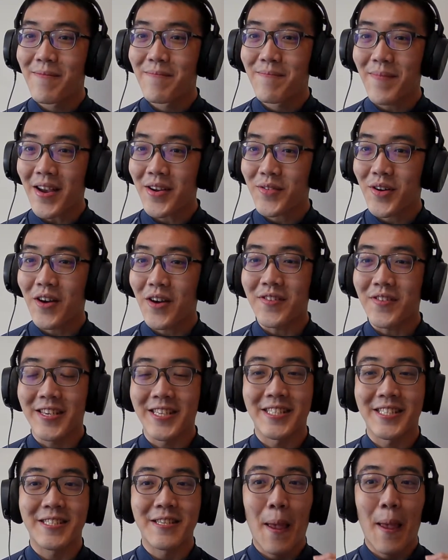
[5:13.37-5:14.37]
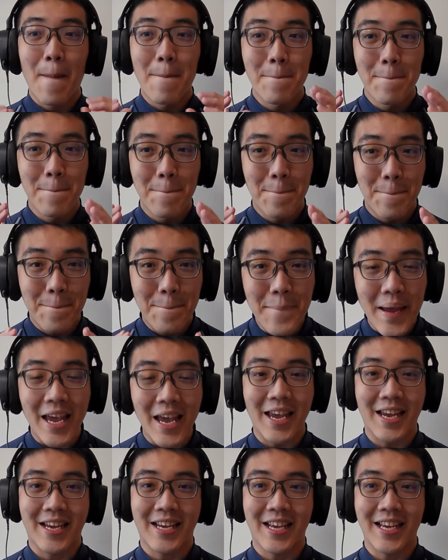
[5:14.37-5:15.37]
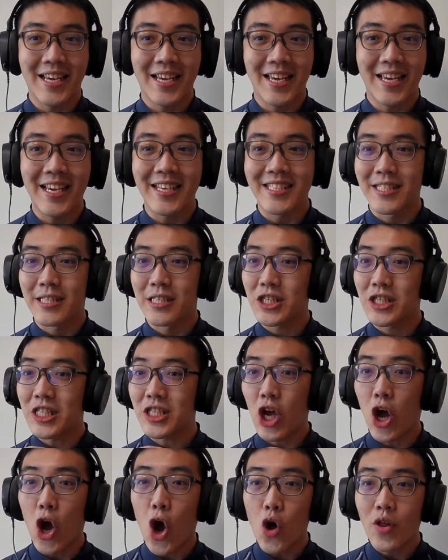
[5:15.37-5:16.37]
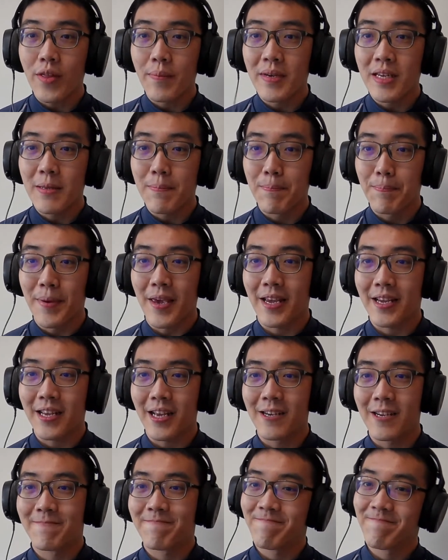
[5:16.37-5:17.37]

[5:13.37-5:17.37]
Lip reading: Minecraft is big. Is just ultimately big.